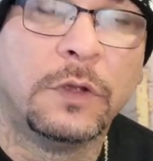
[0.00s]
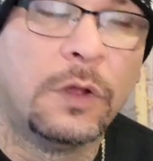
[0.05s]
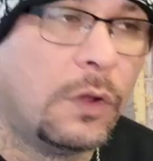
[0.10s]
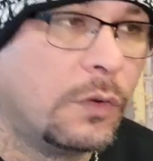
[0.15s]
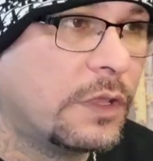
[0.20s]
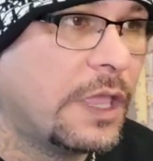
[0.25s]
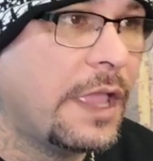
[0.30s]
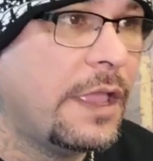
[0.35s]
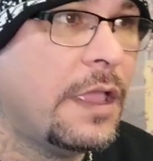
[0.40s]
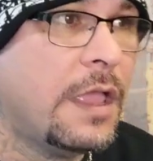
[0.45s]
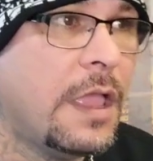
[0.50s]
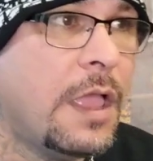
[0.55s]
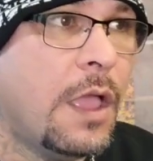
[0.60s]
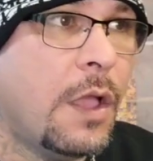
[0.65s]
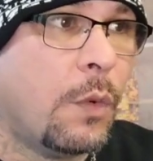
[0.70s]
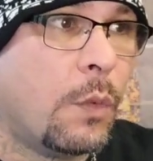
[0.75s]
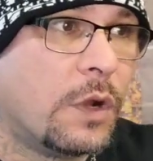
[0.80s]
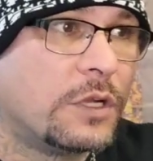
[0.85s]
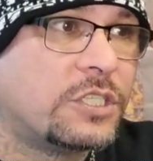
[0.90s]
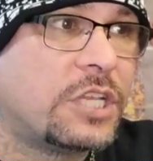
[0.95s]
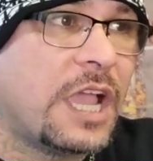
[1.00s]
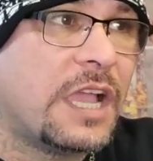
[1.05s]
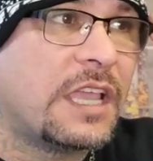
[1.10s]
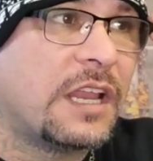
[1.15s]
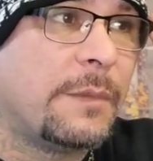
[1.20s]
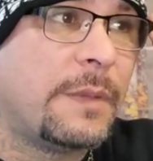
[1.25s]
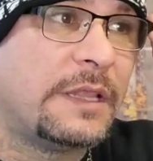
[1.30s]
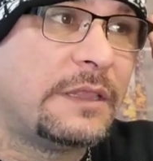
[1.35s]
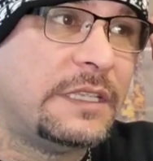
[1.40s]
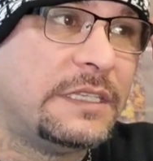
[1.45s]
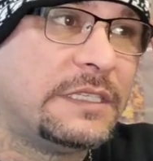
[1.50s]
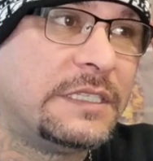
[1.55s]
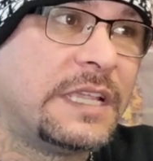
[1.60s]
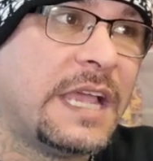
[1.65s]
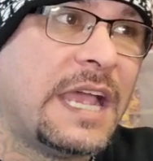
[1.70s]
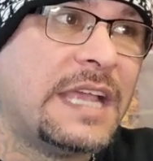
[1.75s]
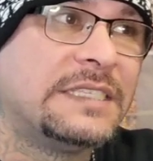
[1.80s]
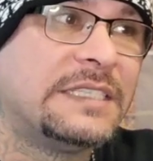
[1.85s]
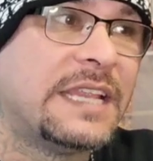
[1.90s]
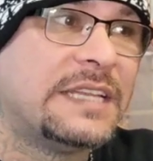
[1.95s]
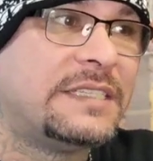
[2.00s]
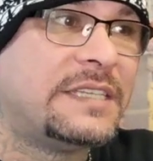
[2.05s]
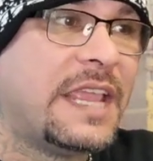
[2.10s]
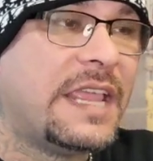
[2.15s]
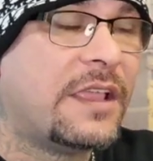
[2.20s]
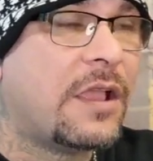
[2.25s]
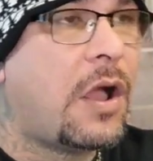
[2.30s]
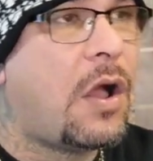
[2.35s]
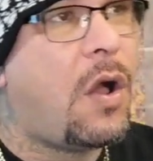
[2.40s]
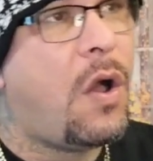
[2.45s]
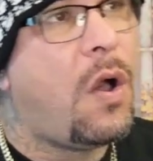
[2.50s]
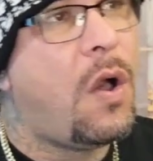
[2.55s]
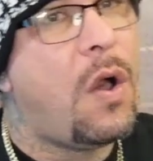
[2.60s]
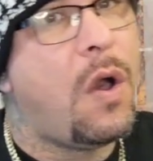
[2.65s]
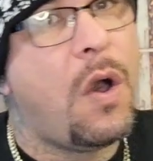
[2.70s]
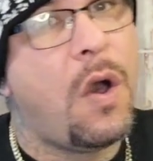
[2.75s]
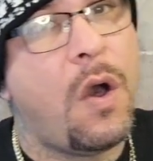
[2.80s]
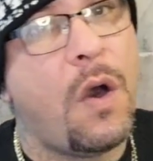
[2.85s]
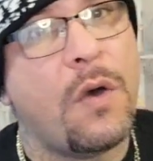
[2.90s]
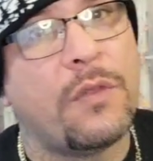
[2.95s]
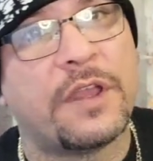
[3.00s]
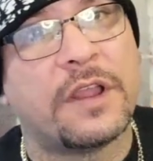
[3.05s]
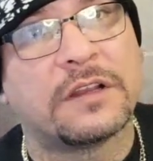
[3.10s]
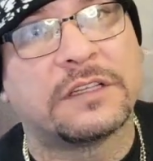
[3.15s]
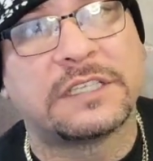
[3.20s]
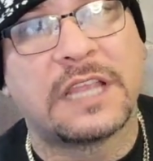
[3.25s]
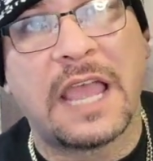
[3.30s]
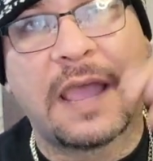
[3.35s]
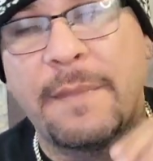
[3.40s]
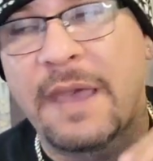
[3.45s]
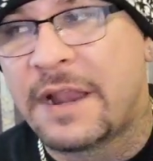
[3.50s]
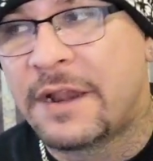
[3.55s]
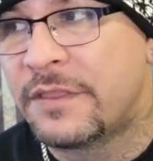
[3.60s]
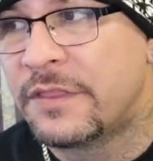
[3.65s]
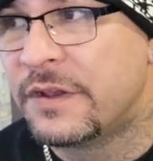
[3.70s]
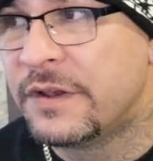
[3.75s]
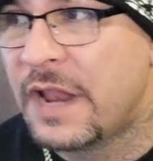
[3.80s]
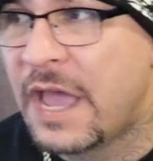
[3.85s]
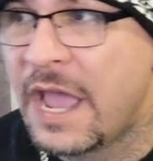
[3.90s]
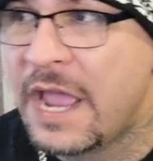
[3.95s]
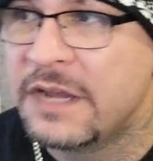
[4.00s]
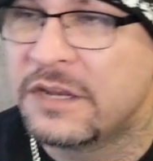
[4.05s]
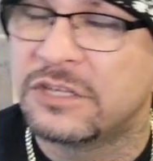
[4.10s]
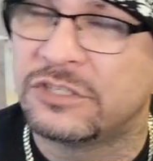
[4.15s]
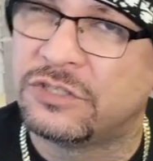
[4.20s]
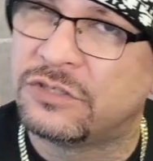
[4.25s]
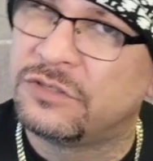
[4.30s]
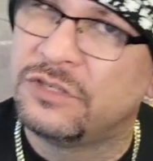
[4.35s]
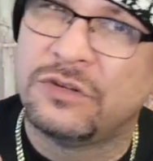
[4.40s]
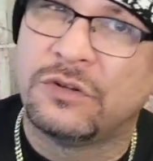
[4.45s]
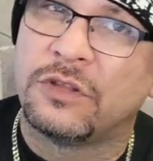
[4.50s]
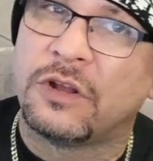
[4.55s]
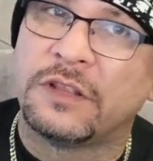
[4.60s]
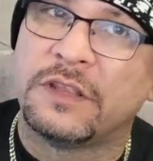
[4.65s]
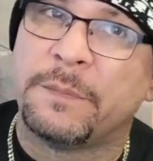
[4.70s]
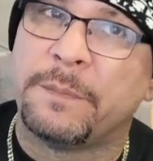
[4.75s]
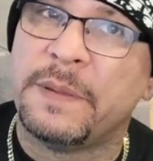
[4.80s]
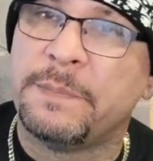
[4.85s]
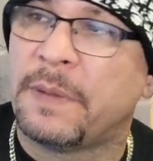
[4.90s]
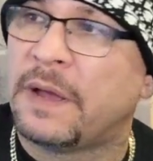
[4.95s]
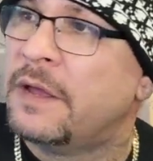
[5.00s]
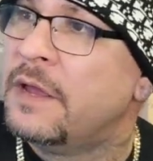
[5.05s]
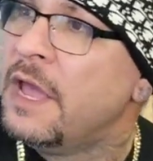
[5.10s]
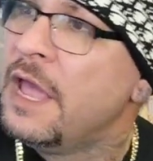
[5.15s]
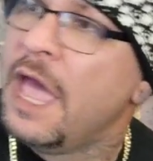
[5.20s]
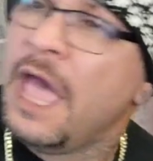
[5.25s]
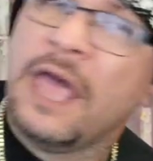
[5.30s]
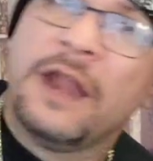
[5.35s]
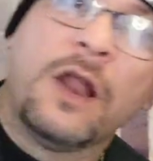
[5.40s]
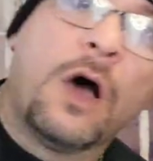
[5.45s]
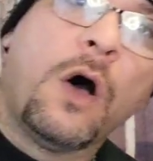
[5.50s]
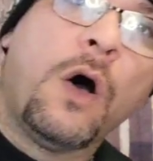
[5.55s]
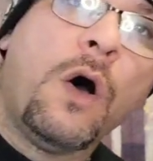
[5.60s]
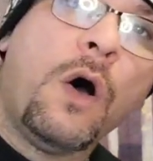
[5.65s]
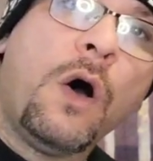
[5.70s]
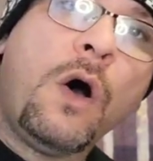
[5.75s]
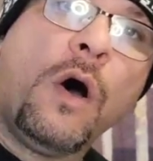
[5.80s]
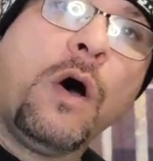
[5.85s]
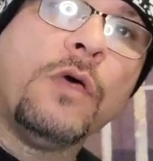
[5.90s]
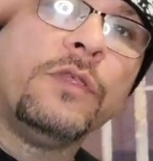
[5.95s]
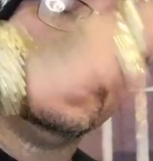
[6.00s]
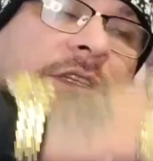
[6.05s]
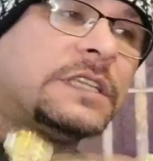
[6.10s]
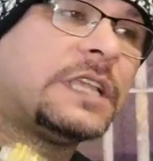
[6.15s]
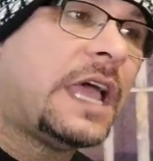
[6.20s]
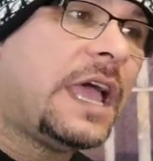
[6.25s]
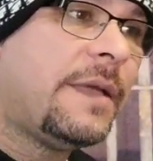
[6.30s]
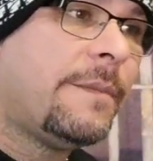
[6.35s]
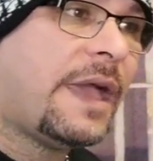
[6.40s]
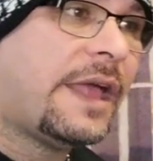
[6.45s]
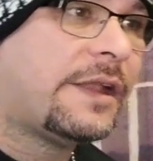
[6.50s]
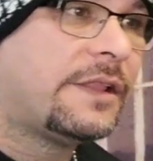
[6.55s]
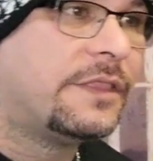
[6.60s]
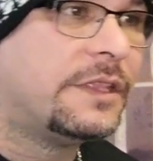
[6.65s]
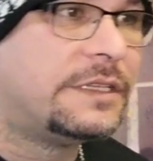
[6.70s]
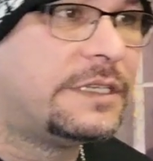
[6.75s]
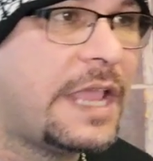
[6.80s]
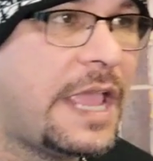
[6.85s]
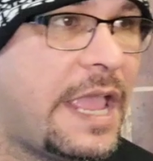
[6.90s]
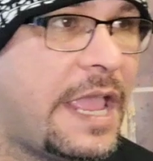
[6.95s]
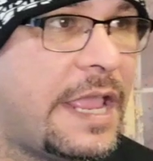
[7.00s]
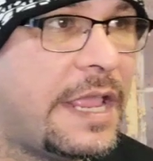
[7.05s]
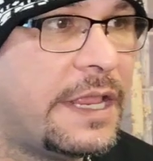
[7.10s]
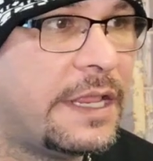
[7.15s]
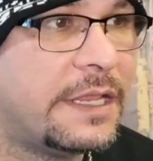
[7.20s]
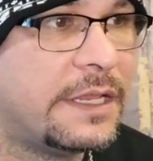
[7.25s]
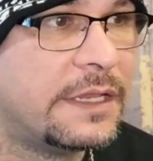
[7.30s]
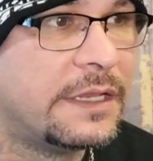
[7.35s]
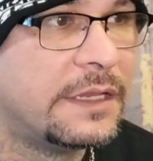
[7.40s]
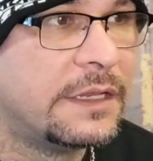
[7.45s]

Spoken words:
Okay? We're talking about these guys that take all their time out of the night, because, you know, they're on the beatbox, and all the time out of the day